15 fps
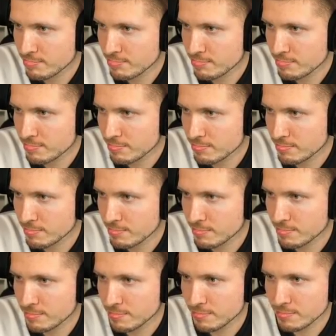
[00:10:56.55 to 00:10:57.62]

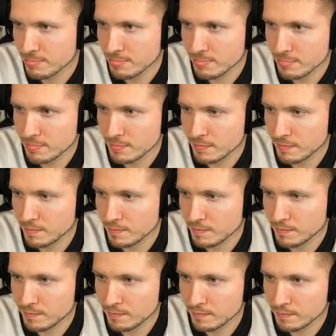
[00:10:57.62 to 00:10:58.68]

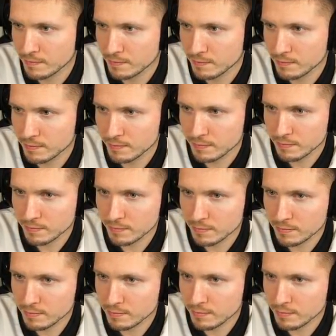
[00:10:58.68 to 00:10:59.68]
[no speech]